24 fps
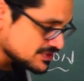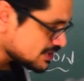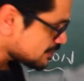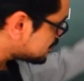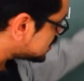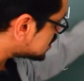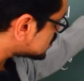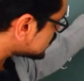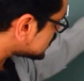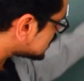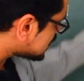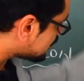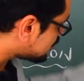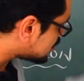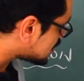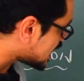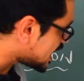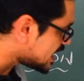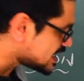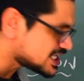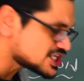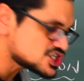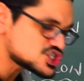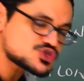between the
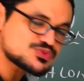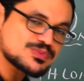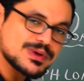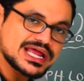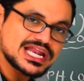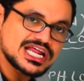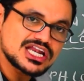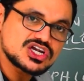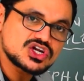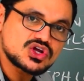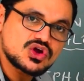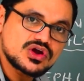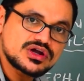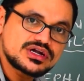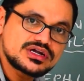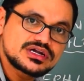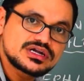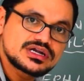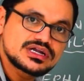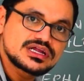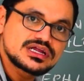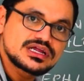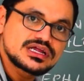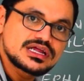brain and spinal cord.
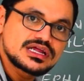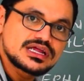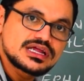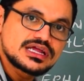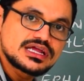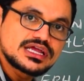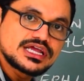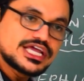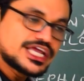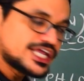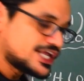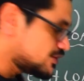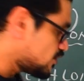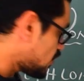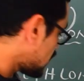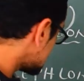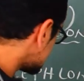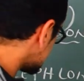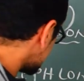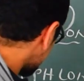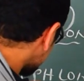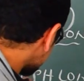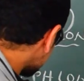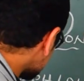You know,
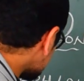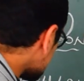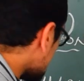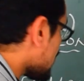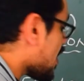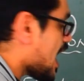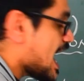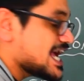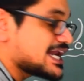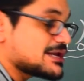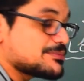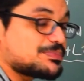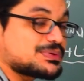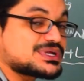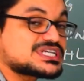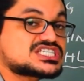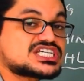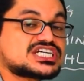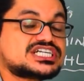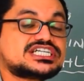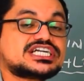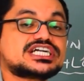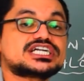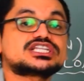just now I
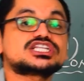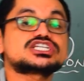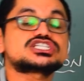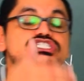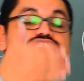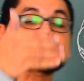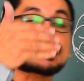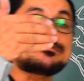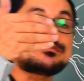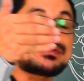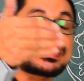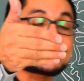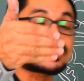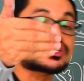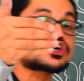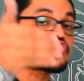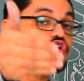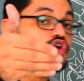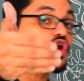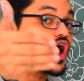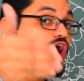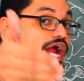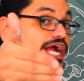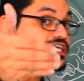represented the
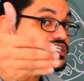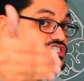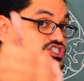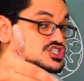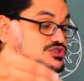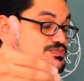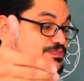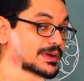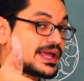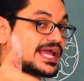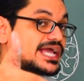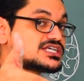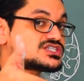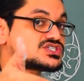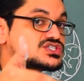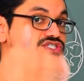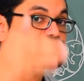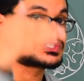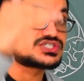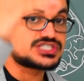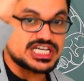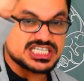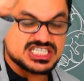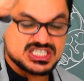subarachnoid
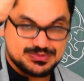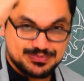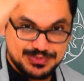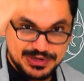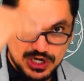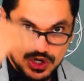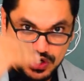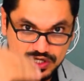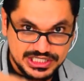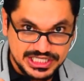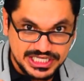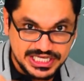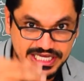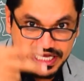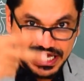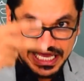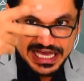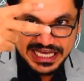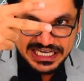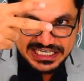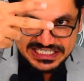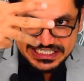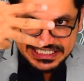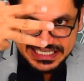space just below the
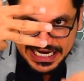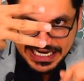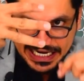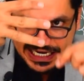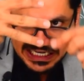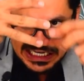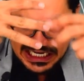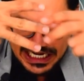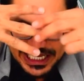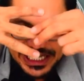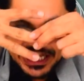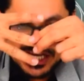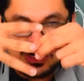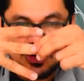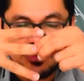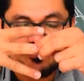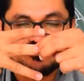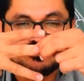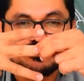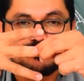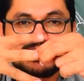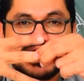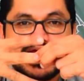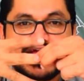second layer of
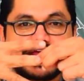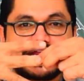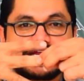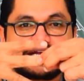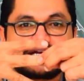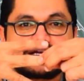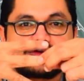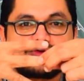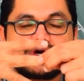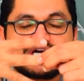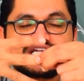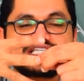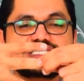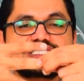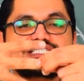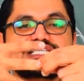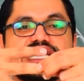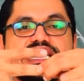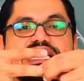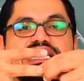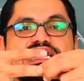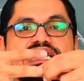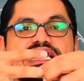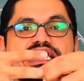the brain. What is the
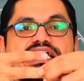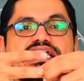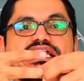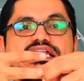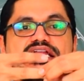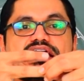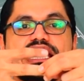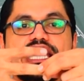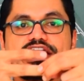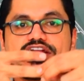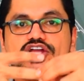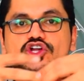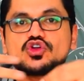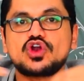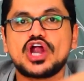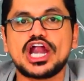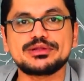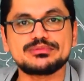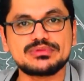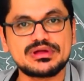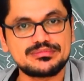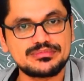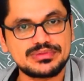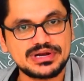second layer?
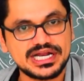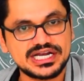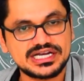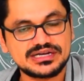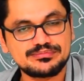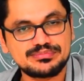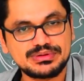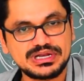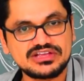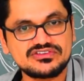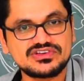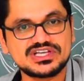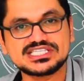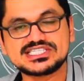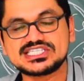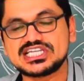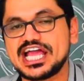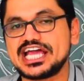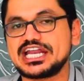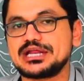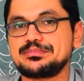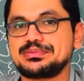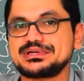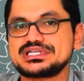Arachnoid membrane. Previously
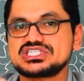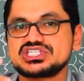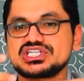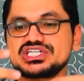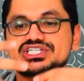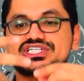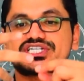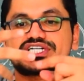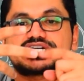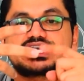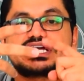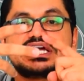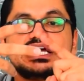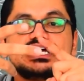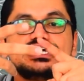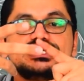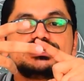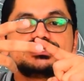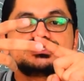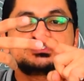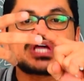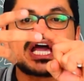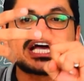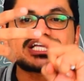I represented.
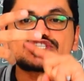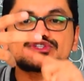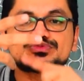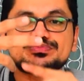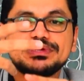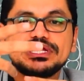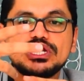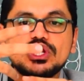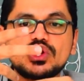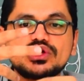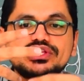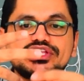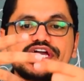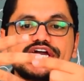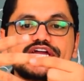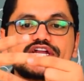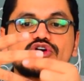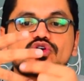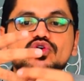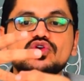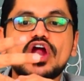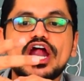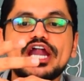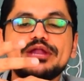Just below the
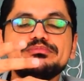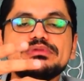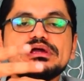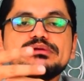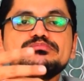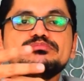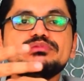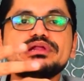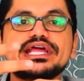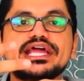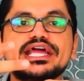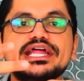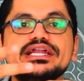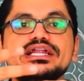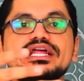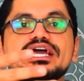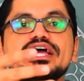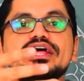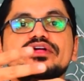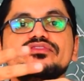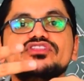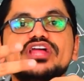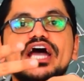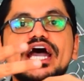arachnoid membrane,
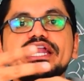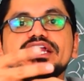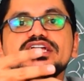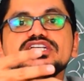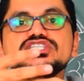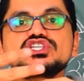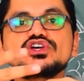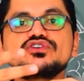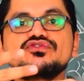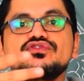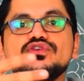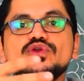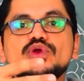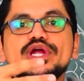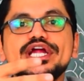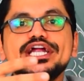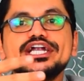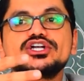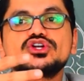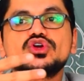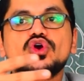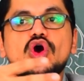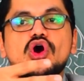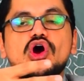there is a
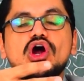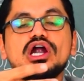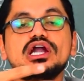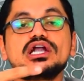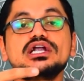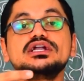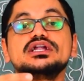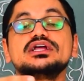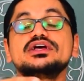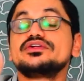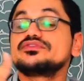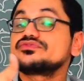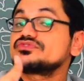fluid called